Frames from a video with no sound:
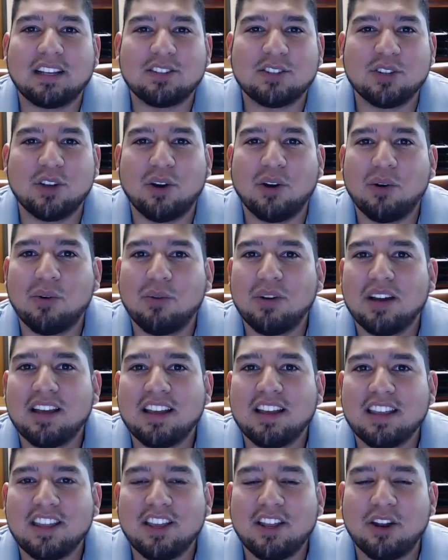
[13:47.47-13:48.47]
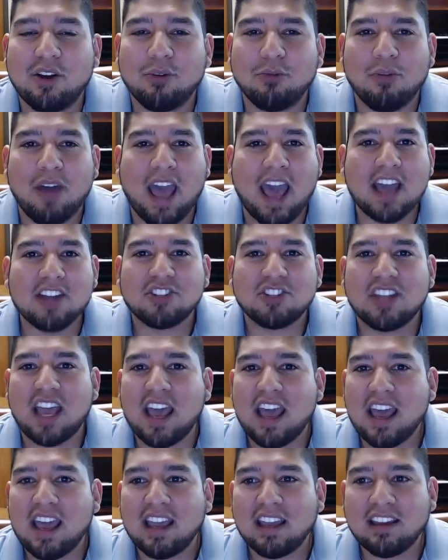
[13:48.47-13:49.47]
So,
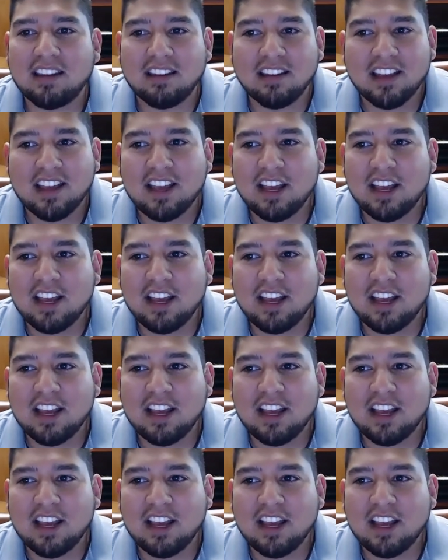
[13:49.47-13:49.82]
hashtag